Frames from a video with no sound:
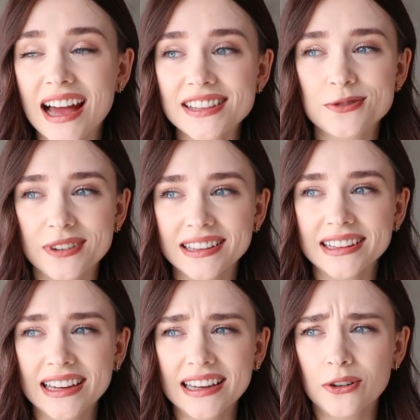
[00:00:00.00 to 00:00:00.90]
as
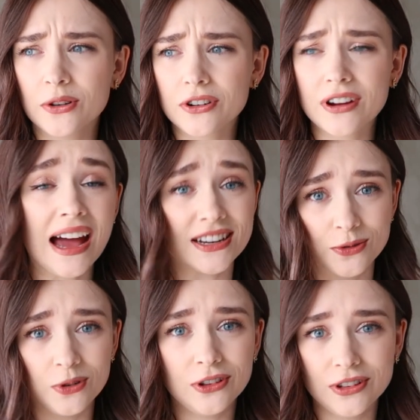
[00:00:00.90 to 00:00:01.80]
quickly or at
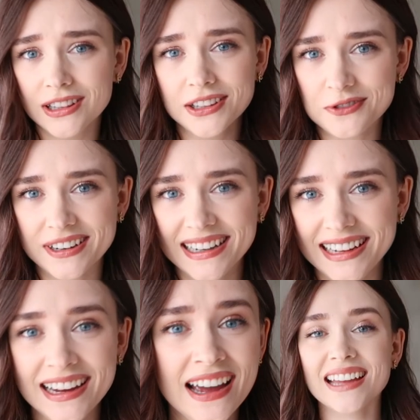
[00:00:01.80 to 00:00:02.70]
all,
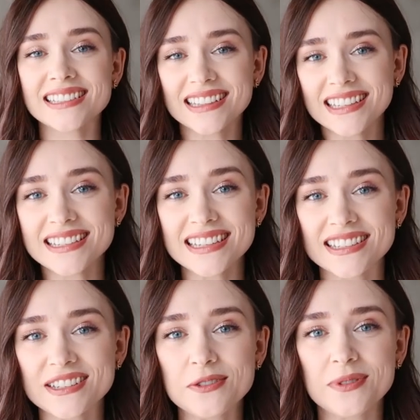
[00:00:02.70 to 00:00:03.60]
really. And this
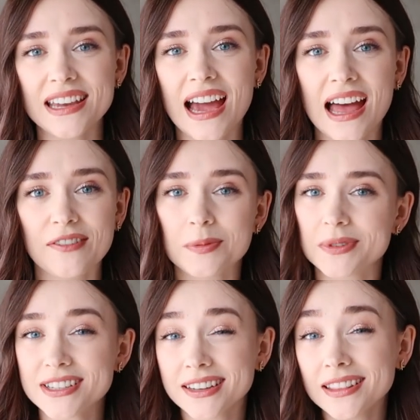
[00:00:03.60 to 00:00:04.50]
season we have
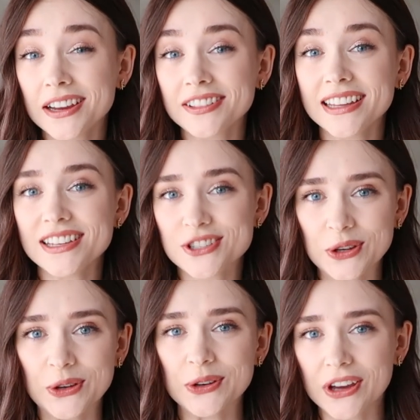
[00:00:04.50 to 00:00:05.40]
particularly
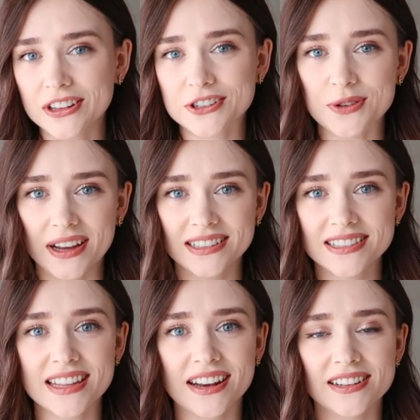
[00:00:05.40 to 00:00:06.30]
2 color
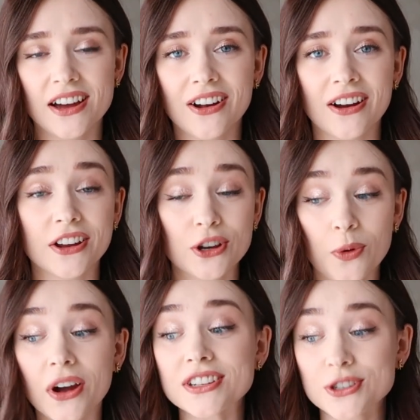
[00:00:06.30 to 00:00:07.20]
trends that are
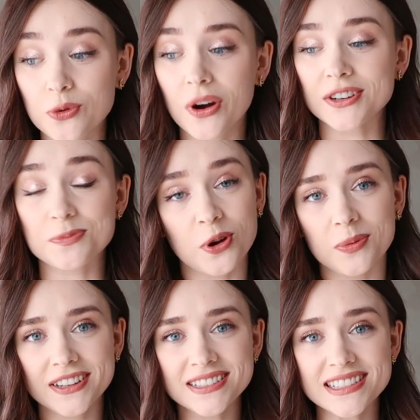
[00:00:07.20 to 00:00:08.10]
quite
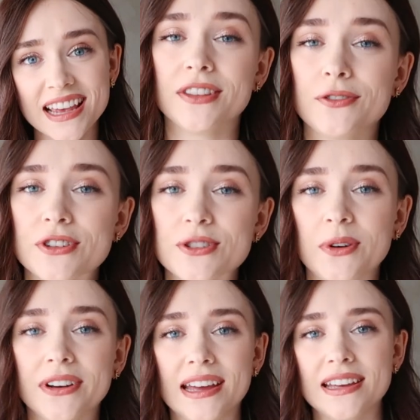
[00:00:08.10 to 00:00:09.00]
prominent. The first
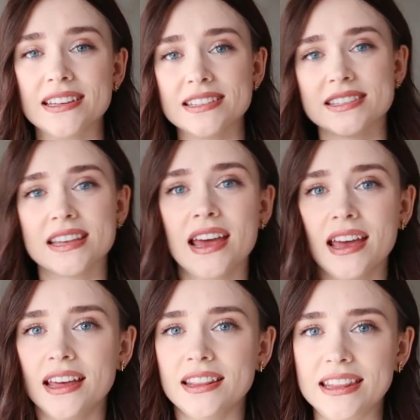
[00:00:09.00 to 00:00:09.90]
one is
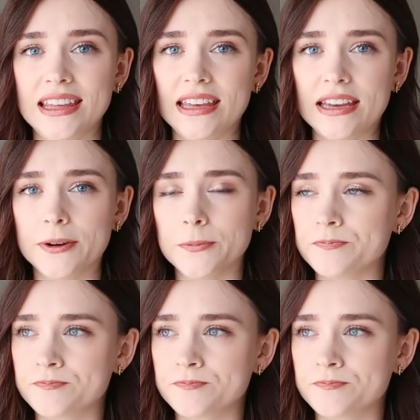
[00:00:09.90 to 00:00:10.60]
the